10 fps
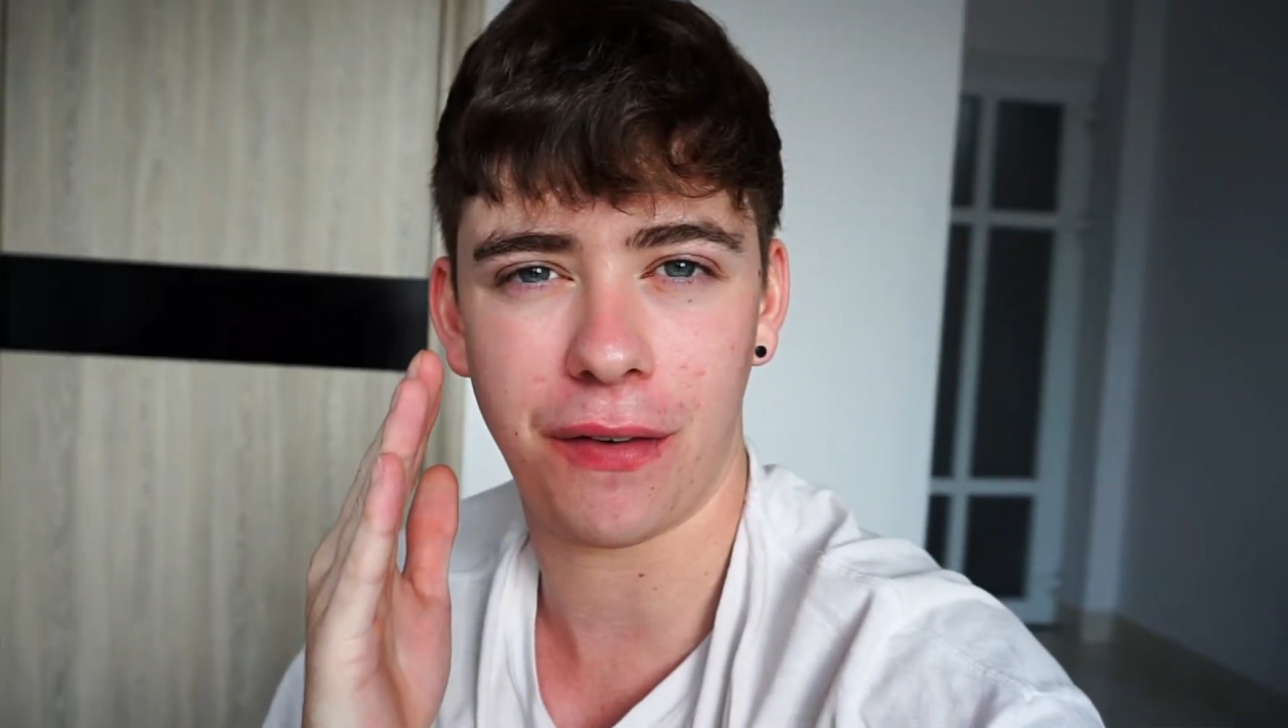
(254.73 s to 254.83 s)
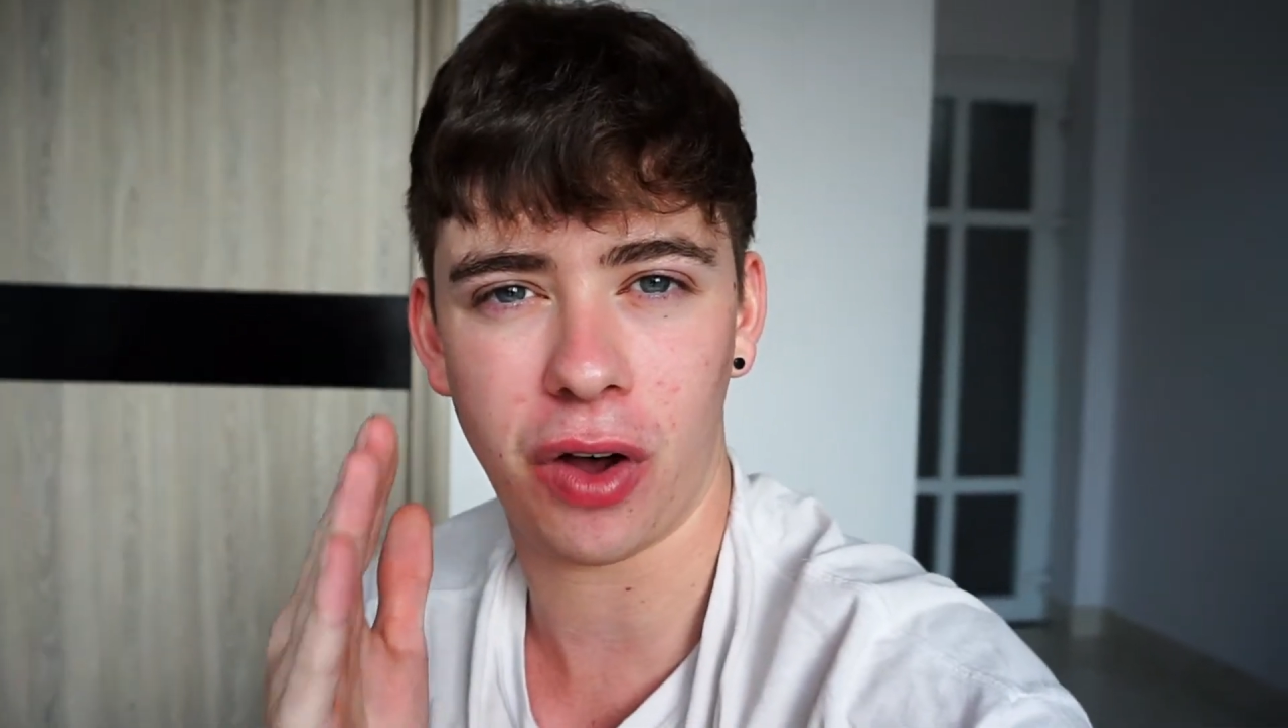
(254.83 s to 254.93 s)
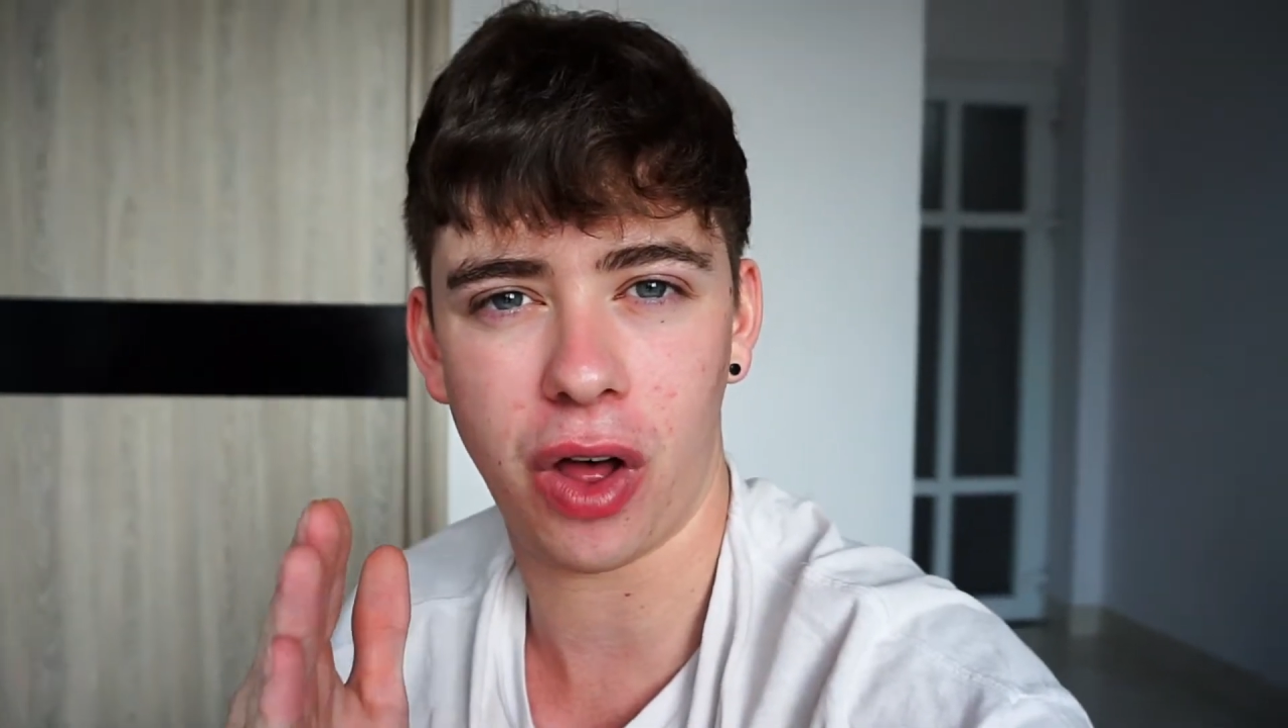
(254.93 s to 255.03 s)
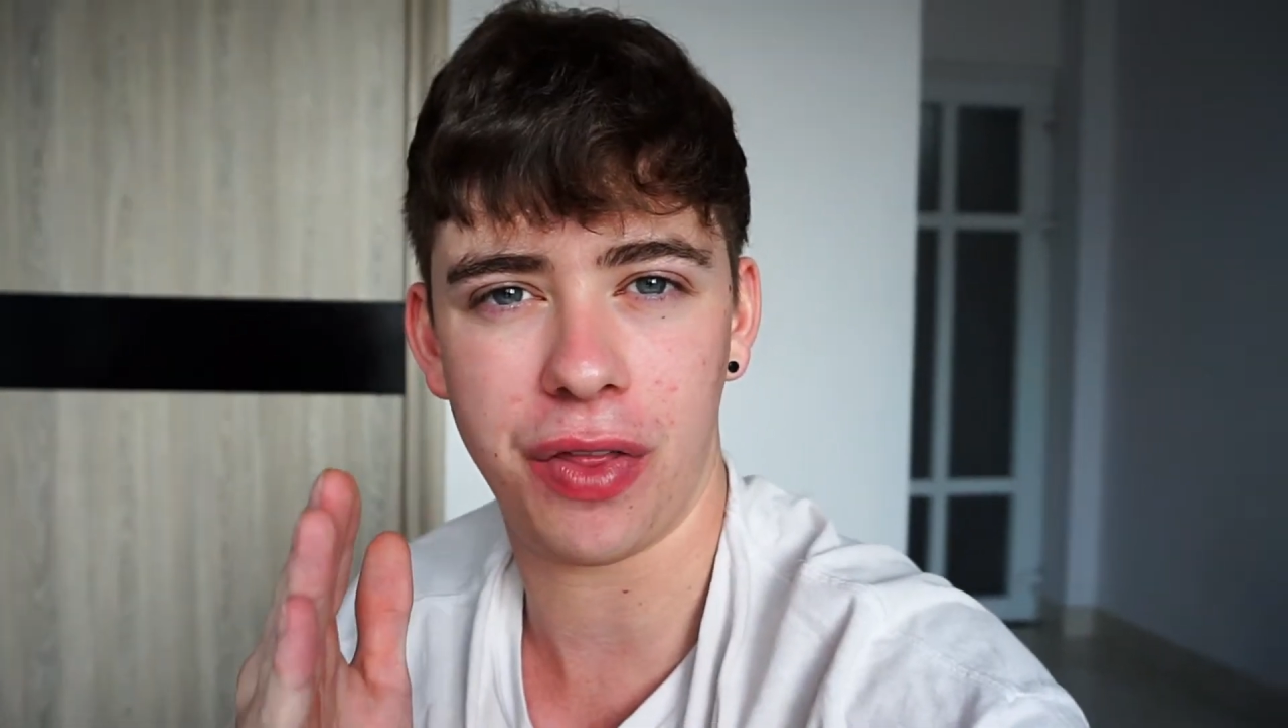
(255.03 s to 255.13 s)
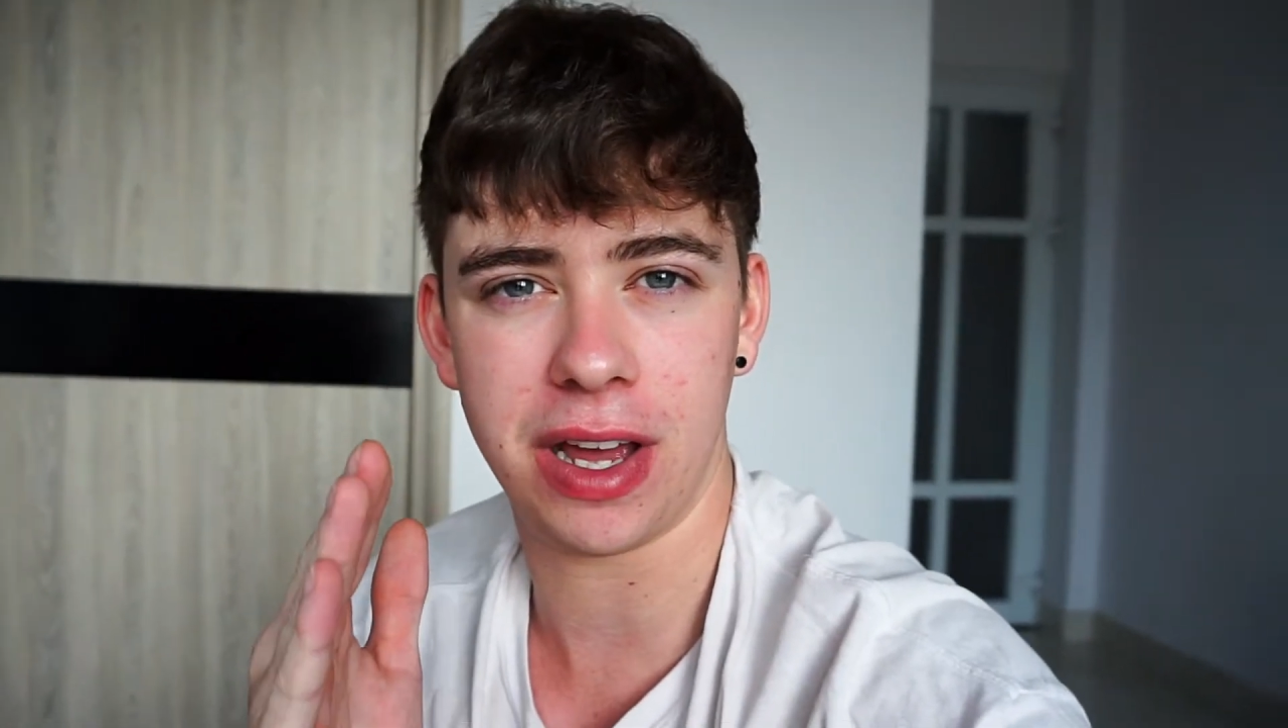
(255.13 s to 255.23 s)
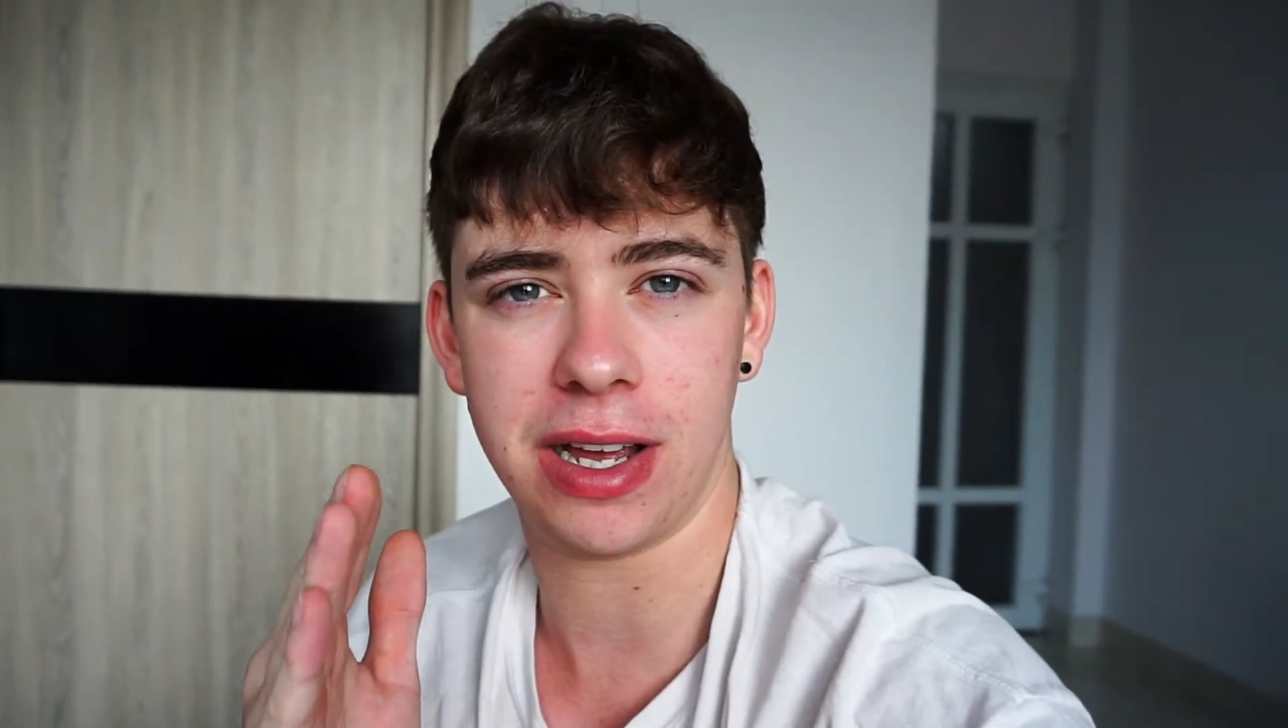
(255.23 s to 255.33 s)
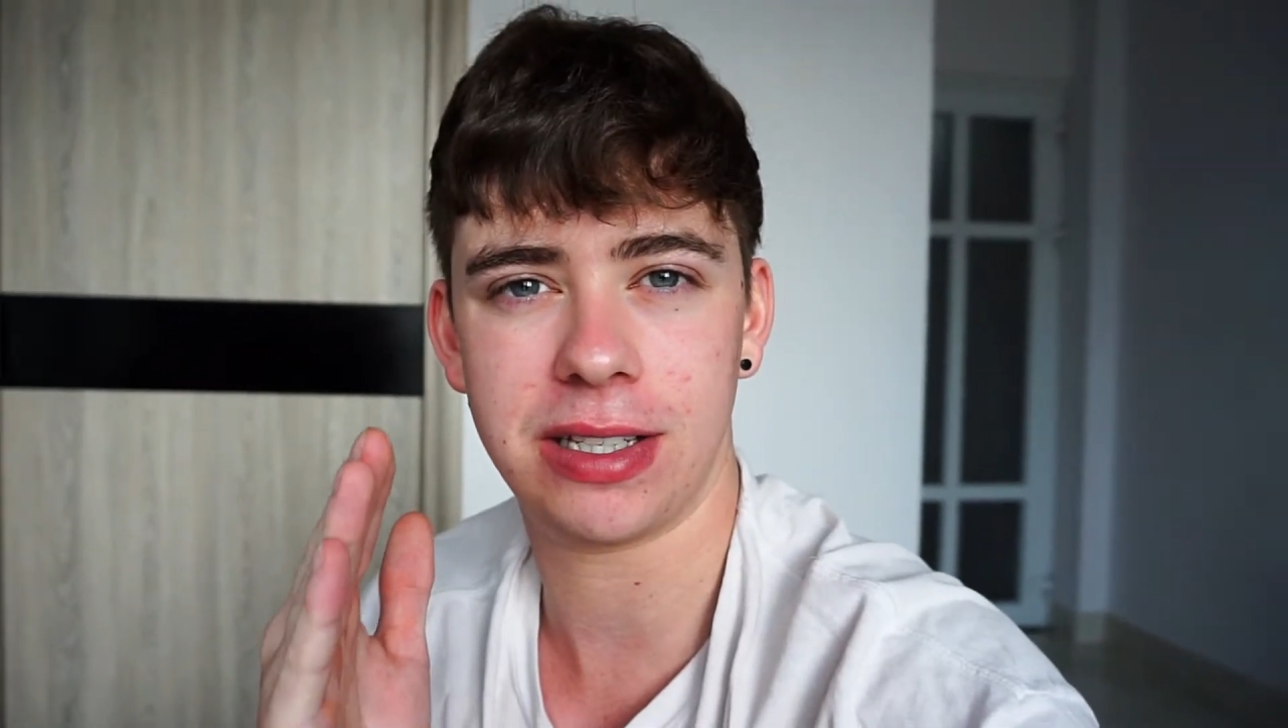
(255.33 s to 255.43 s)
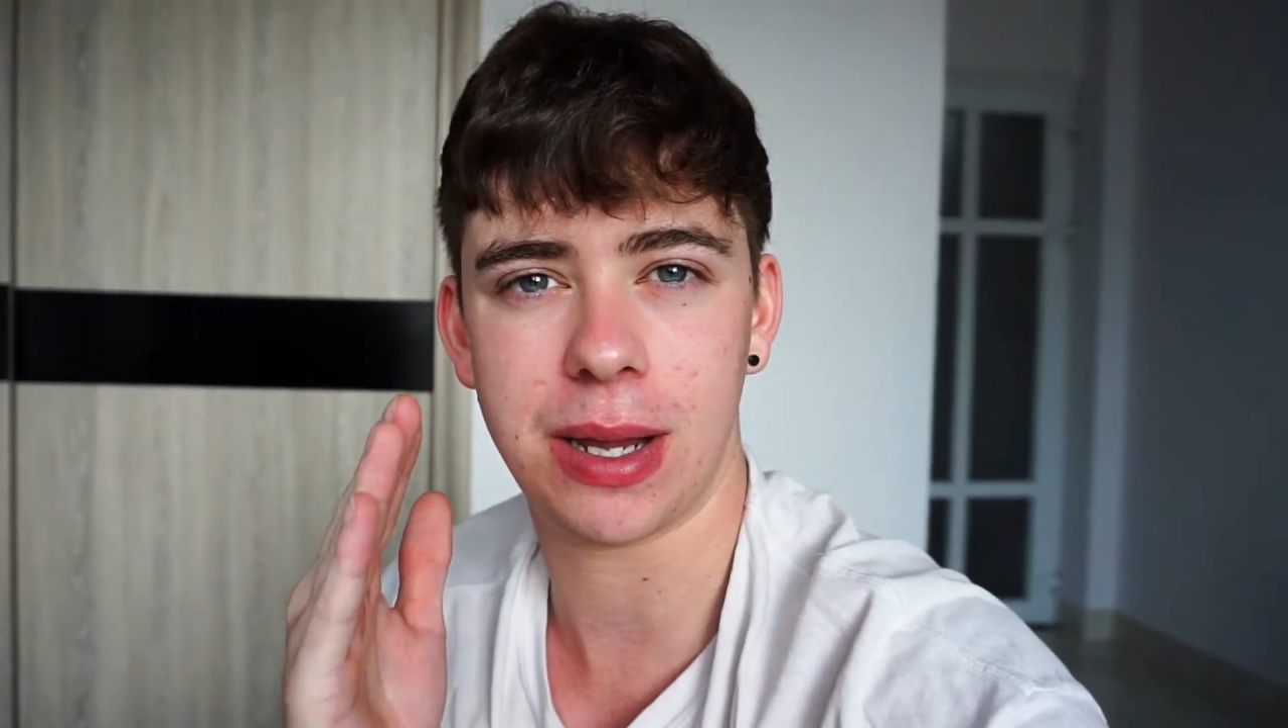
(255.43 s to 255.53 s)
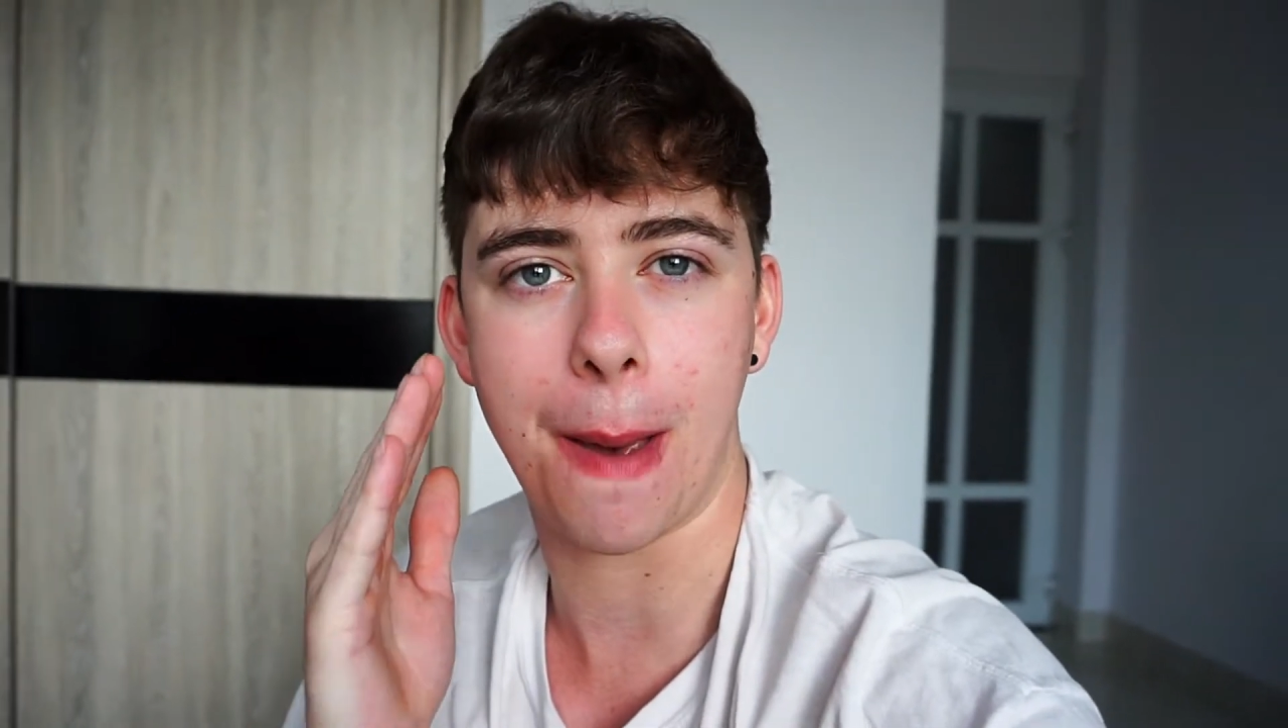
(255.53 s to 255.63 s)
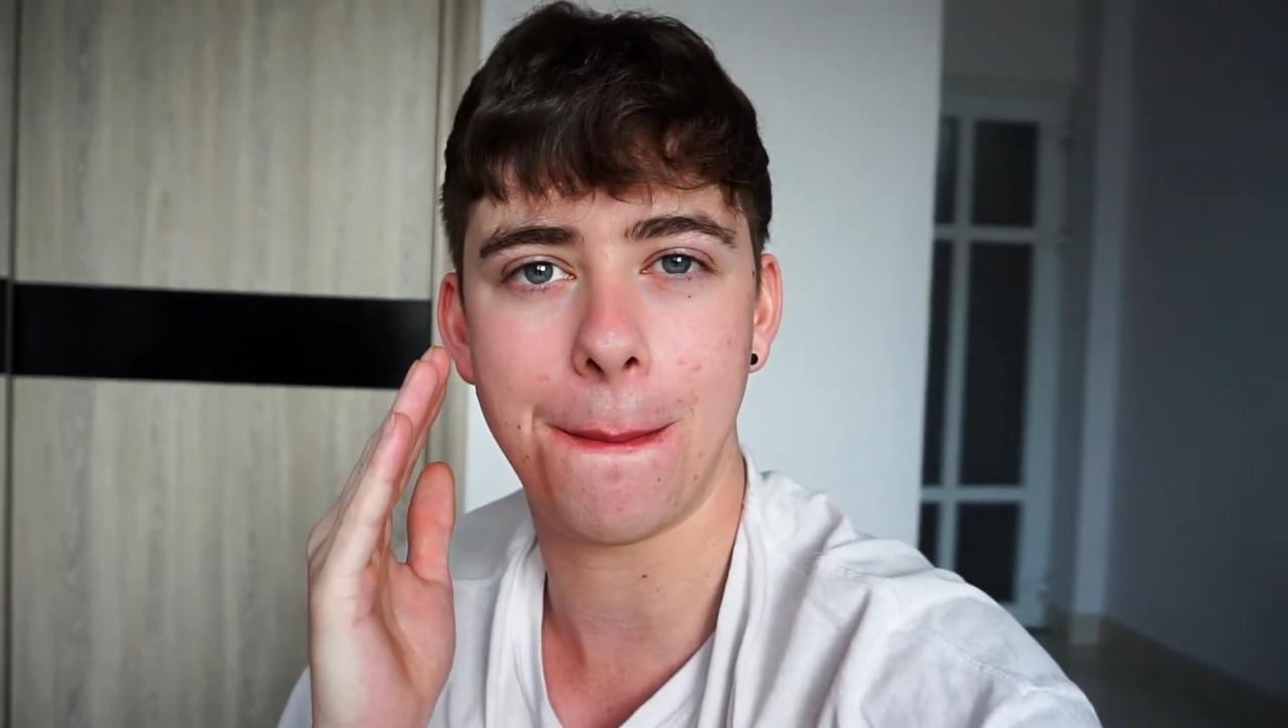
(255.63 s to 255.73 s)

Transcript: for this